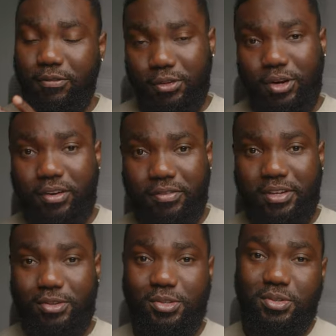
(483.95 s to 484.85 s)
photography
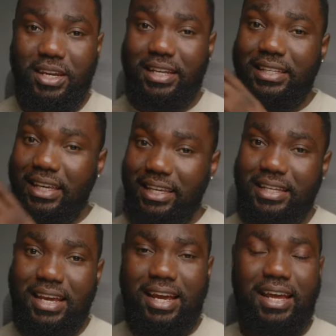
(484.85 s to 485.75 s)
industry, they're
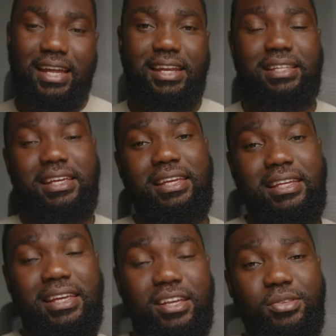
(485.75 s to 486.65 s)
taking that and they're taking
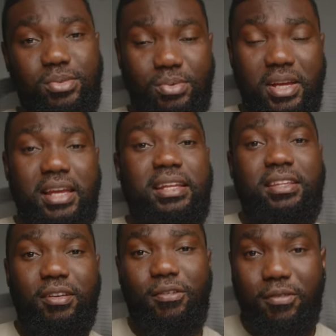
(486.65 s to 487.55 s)
it into
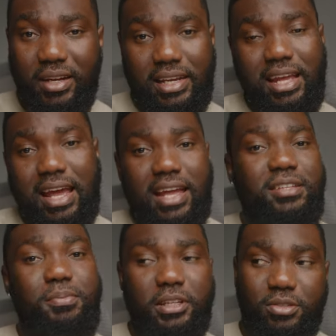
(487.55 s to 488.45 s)
different
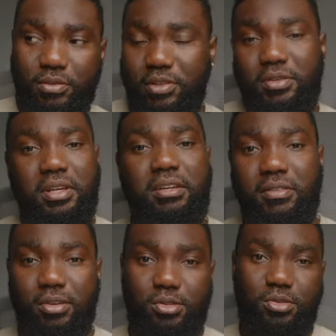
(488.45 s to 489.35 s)
aspects of the creative
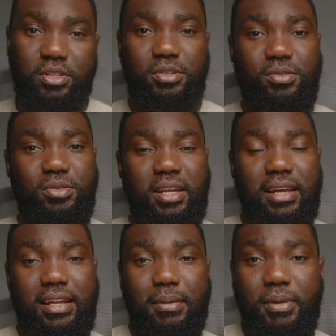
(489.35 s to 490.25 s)
industry. You know,
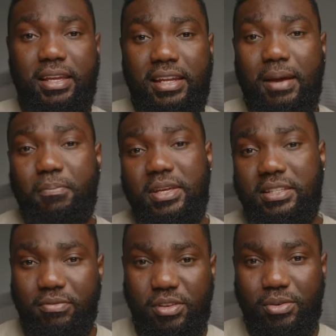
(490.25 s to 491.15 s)
they're making
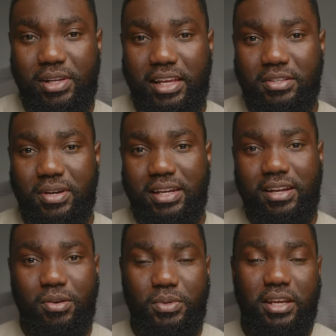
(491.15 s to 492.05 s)
amazing video lights right
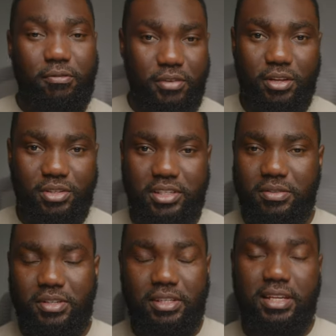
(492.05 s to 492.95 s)
now with their VL
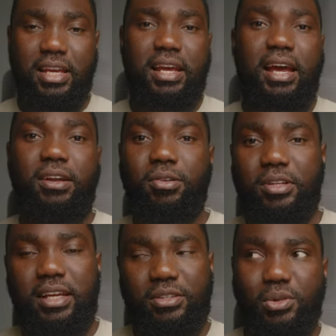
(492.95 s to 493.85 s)
series and all
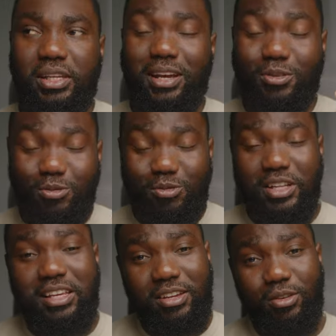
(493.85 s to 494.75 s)
that. So they're a
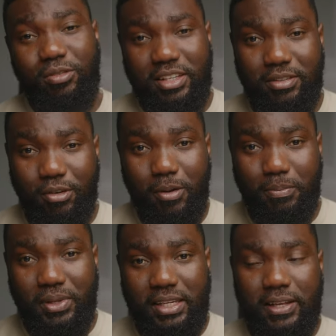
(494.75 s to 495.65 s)
really innovative
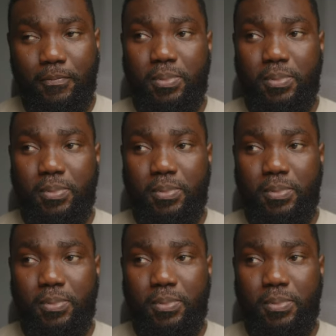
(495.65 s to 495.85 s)
company,